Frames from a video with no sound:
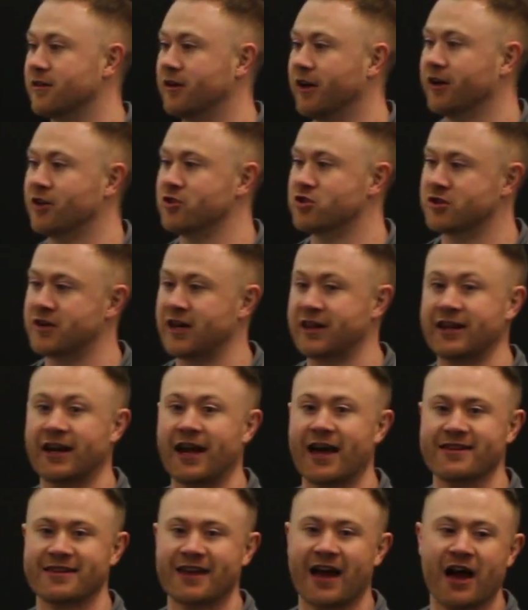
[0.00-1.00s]
Like I'll just get the
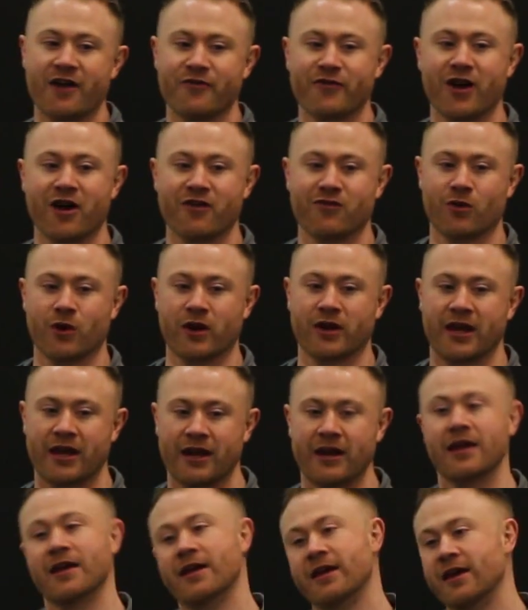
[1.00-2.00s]
last half hour of work
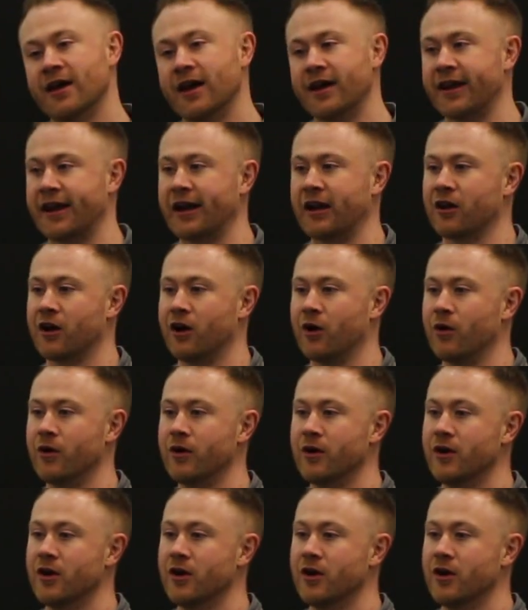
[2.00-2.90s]
in, and then I'll go.